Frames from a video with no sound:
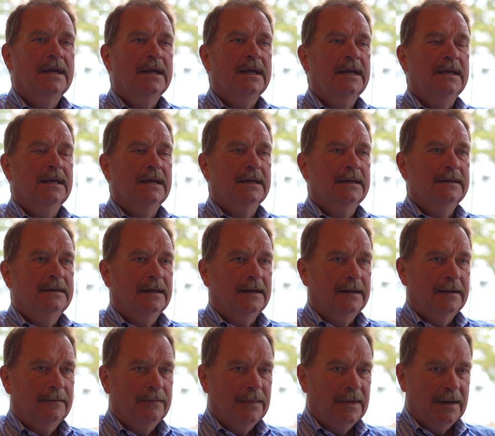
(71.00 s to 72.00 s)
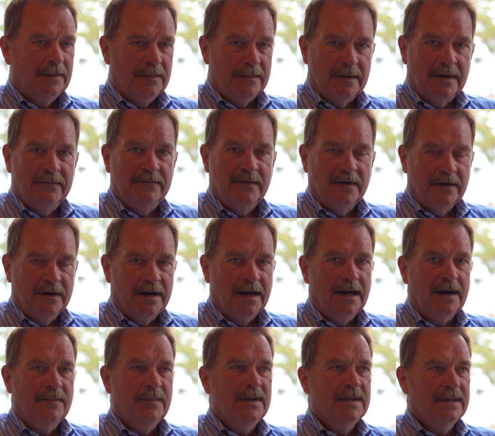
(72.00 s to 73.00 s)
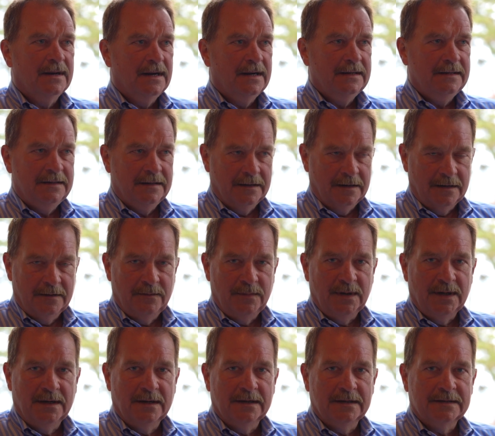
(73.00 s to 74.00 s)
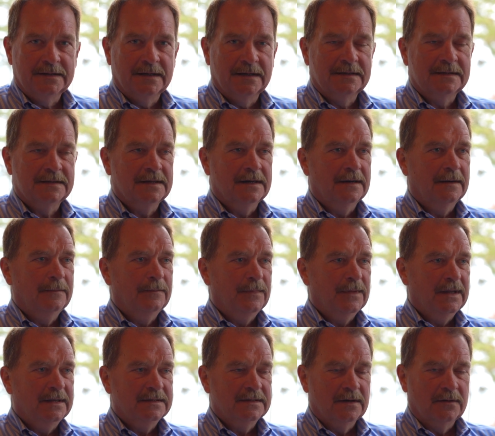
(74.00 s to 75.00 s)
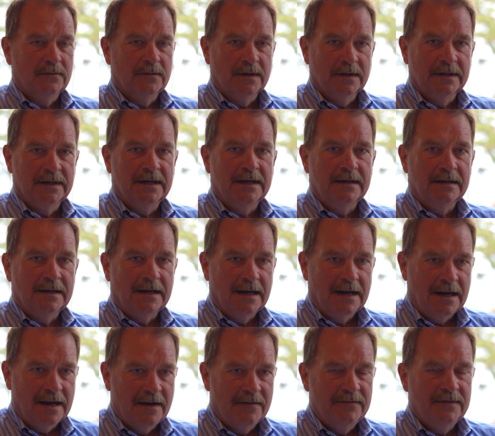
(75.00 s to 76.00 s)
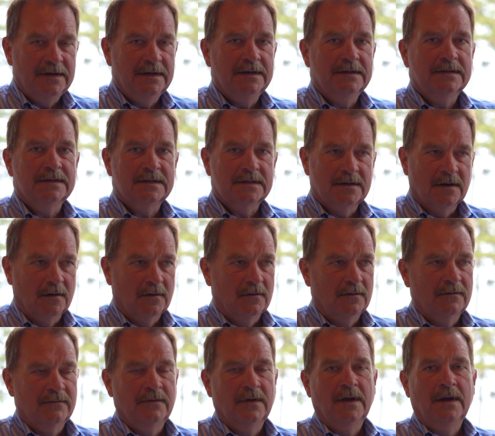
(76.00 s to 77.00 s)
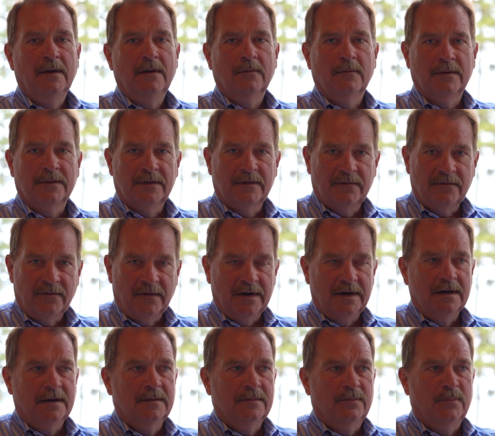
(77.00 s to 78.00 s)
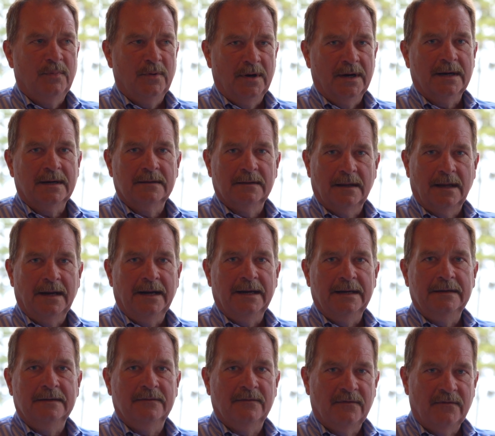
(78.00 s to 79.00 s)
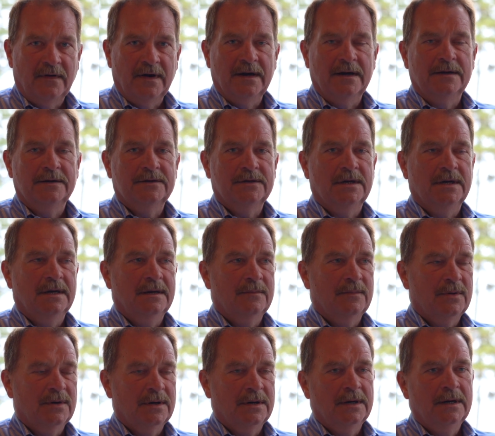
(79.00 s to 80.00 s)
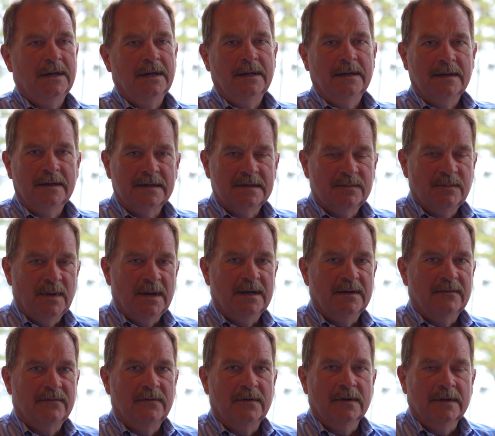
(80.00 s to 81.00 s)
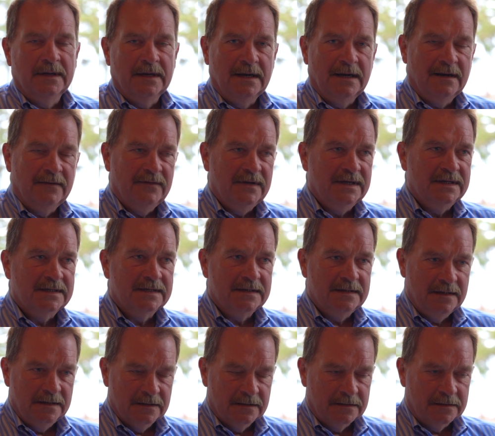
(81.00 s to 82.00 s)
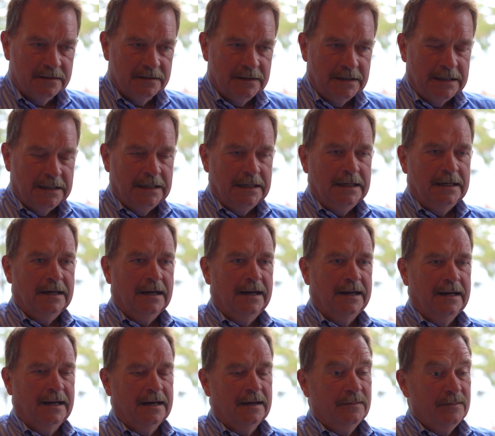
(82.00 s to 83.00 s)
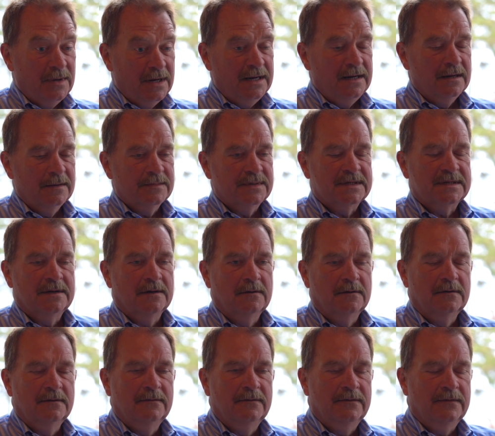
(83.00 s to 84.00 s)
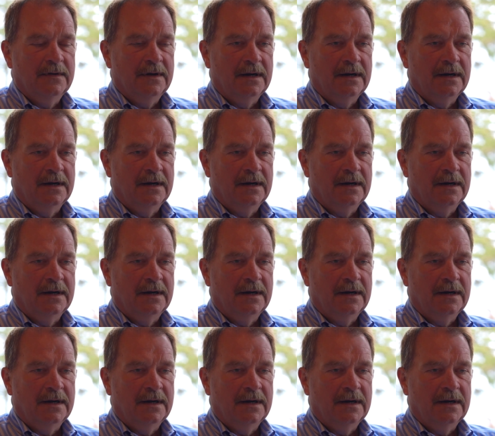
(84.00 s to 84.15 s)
and I'm very happy that I did, because it's a really heavy stove with a fire brick lined fire chamber. It's made of really heavy steel. I got a medium stove